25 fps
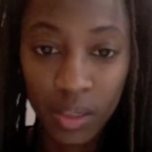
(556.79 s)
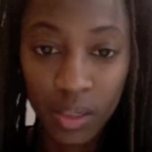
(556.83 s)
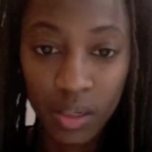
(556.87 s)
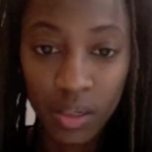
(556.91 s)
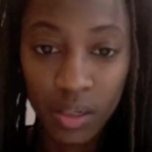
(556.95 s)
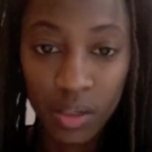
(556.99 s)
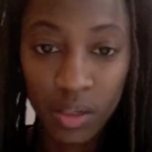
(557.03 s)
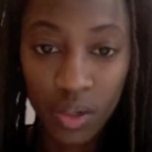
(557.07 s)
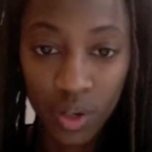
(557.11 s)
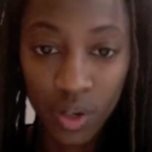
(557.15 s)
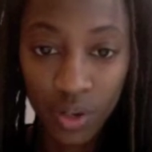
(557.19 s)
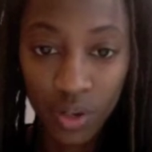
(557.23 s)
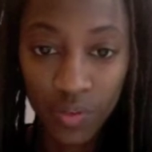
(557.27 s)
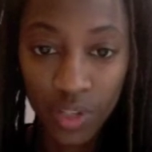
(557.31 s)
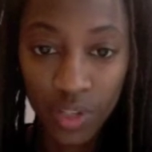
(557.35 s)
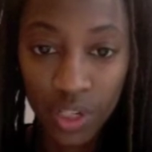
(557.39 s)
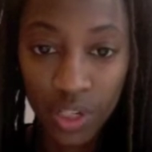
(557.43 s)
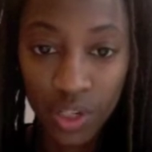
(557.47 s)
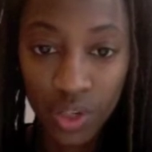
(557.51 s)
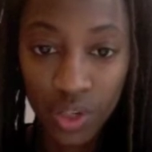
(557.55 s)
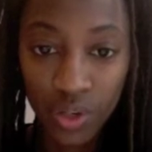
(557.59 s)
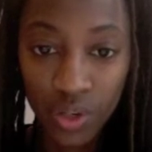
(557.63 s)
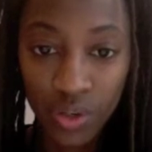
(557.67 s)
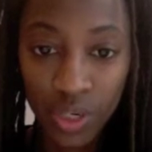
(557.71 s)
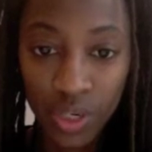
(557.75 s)
nerve
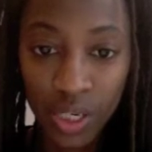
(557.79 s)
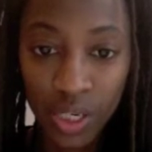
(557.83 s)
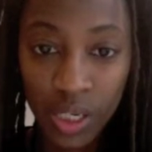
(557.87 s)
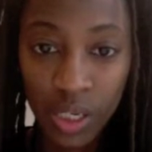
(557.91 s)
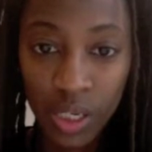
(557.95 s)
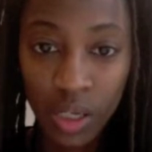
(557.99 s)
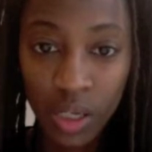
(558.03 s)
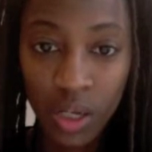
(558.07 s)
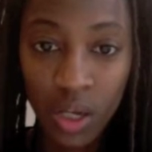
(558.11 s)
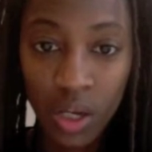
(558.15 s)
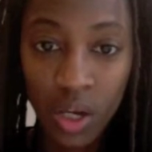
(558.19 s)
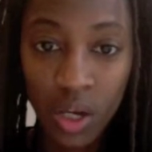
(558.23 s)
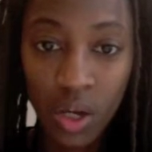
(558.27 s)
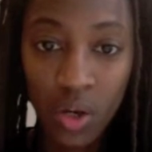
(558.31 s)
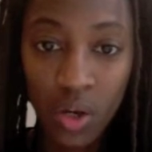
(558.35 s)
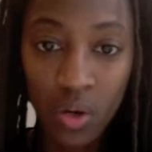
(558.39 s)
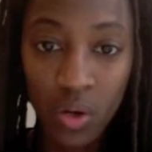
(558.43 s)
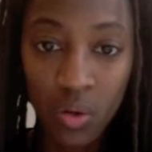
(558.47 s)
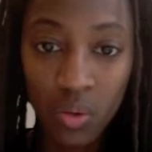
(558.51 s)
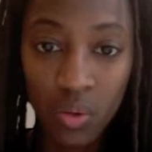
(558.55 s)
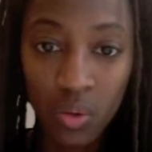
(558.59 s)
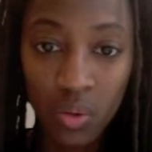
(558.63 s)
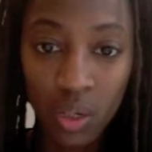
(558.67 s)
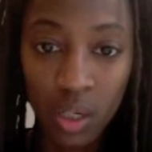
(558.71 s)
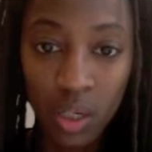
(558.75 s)
injury
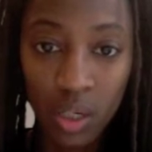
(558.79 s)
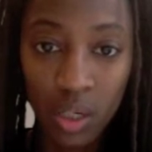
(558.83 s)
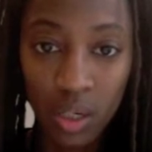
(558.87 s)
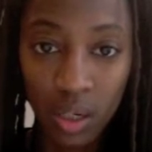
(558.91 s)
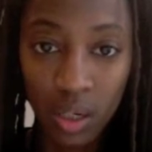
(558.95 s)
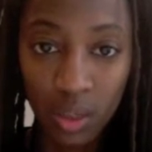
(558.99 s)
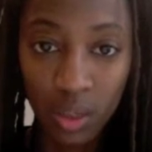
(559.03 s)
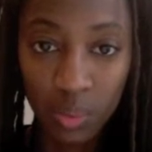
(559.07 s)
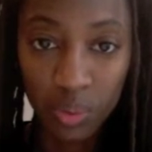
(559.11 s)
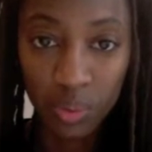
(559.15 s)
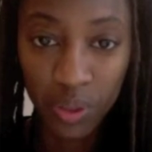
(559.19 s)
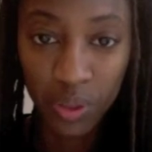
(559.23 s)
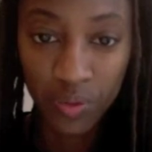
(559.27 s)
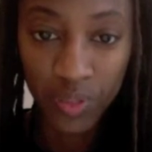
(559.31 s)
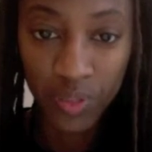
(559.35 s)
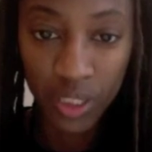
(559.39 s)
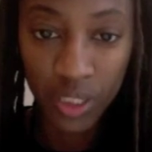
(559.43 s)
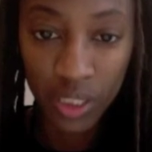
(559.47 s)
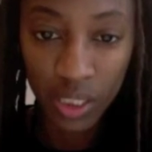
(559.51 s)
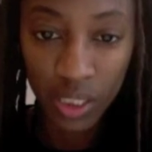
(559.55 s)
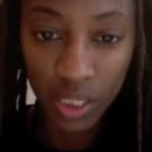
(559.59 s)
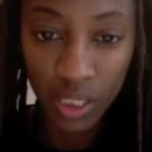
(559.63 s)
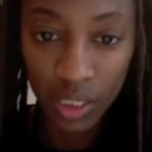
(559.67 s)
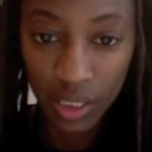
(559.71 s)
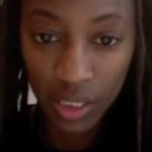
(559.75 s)
or
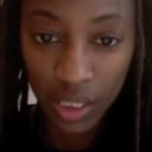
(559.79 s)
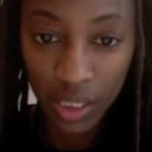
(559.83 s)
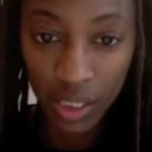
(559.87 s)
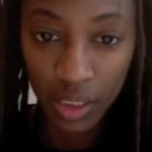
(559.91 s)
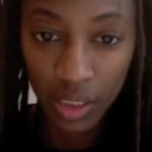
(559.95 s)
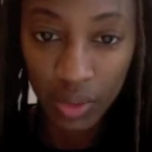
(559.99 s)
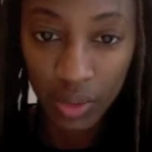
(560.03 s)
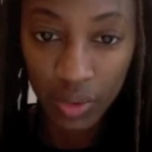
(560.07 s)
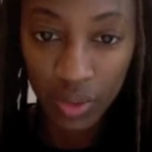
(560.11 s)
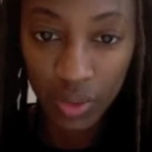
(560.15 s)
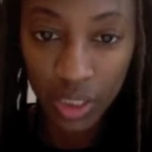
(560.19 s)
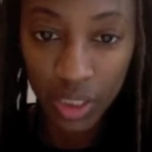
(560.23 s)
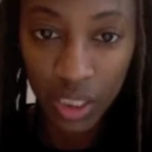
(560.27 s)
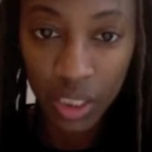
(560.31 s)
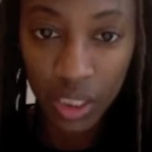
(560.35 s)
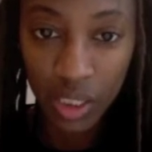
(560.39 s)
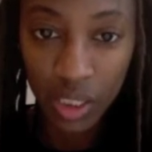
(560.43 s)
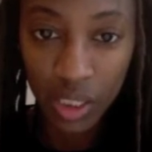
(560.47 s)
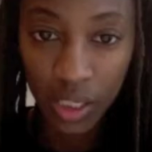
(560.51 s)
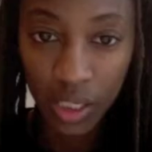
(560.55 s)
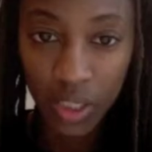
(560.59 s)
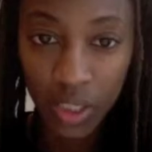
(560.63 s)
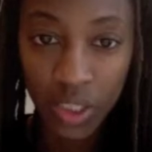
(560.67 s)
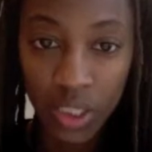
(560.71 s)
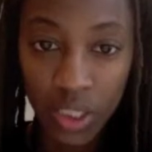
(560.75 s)
previously undiagnosed
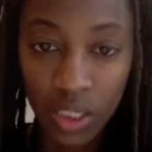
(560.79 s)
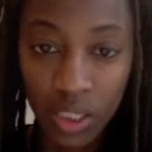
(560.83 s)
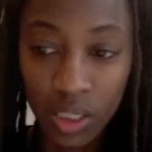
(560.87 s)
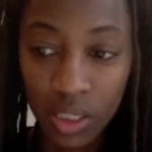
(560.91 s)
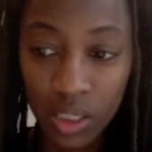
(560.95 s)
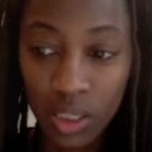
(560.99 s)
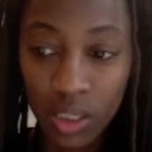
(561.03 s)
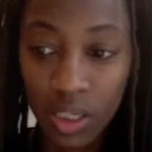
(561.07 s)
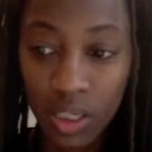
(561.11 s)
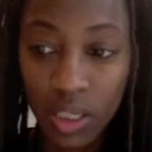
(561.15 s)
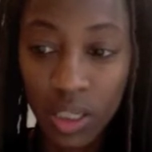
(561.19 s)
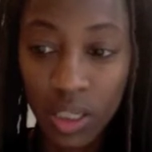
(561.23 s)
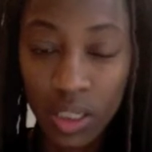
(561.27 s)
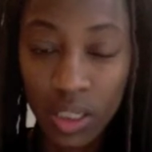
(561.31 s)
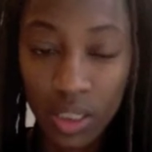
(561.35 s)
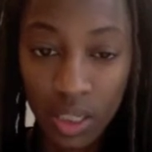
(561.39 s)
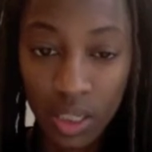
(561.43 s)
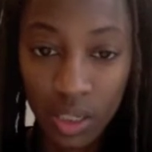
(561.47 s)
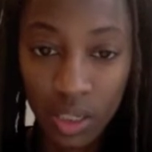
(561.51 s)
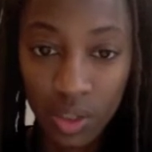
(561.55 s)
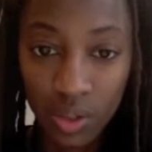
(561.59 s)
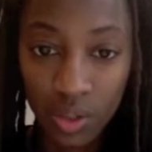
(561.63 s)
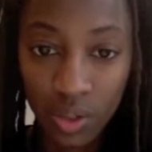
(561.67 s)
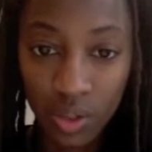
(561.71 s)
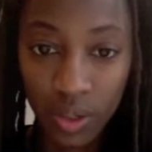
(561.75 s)
concussion,
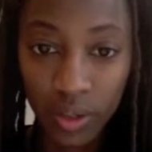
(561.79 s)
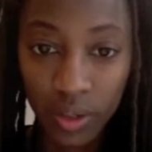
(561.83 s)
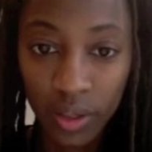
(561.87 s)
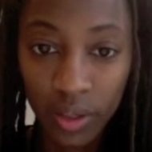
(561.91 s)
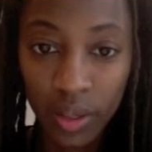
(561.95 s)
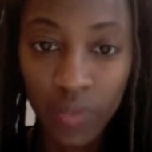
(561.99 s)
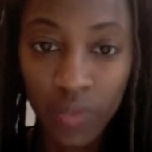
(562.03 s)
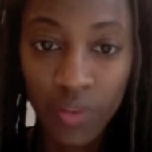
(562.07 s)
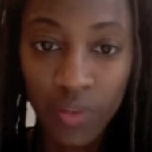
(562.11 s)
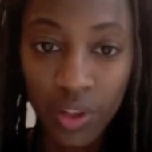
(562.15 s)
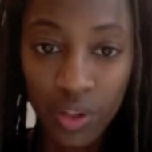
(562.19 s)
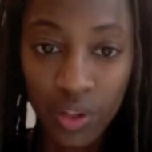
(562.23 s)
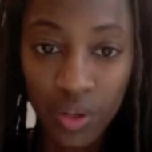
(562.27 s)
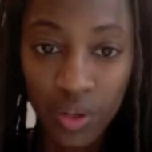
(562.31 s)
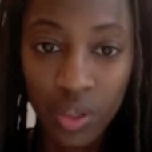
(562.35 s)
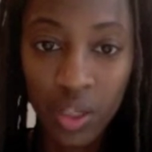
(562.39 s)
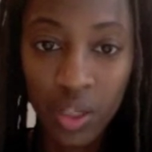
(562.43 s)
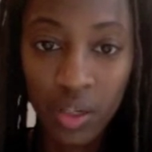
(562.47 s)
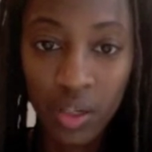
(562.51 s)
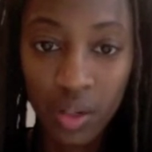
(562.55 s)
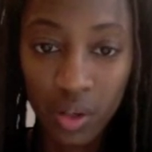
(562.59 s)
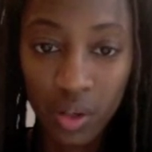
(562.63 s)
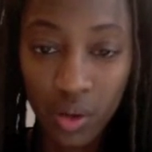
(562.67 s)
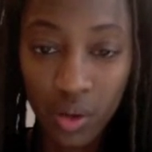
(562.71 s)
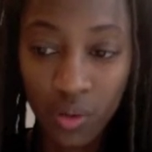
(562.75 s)
etc. And then you
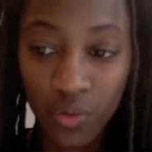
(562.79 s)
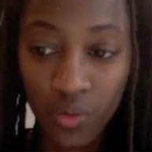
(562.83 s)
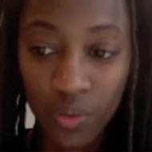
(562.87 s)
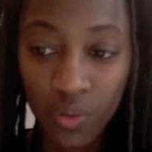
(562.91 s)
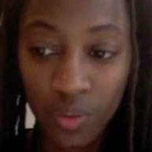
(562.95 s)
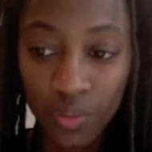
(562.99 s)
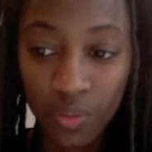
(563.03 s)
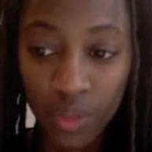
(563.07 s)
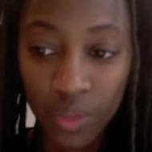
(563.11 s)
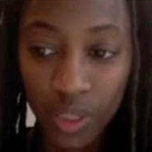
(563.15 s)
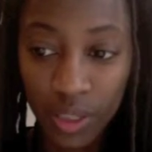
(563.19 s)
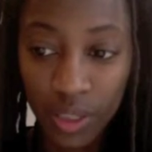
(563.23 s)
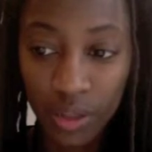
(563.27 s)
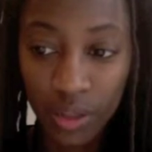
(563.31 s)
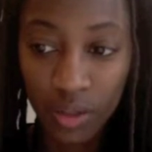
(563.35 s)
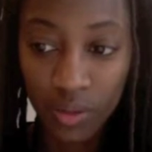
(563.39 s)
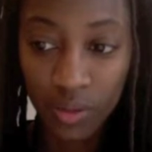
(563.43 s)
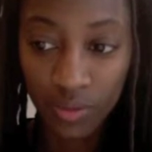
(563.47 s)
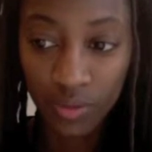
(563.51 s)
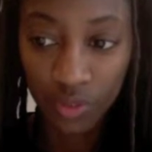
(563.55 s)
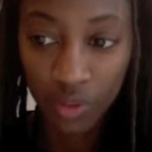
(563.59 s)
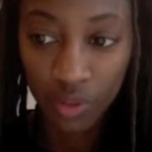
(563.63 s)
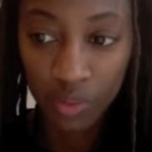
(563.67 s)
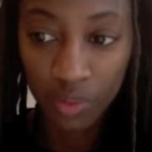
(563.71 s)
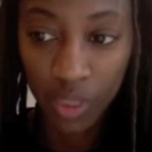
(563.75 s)
can go from
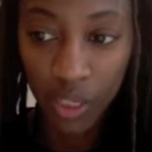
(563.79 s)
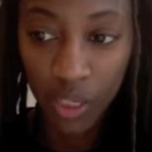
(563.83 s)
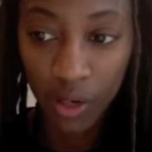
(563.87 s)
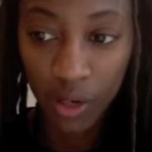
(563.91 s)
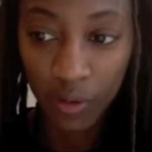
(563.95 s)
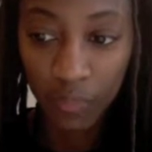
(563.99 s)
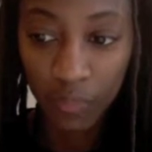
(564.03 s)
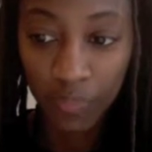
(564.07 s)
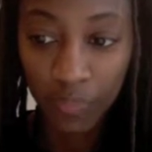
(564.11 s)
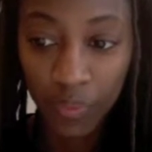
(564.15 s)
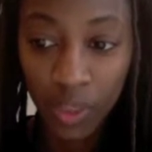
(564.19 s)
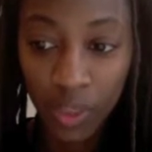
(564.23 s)
there.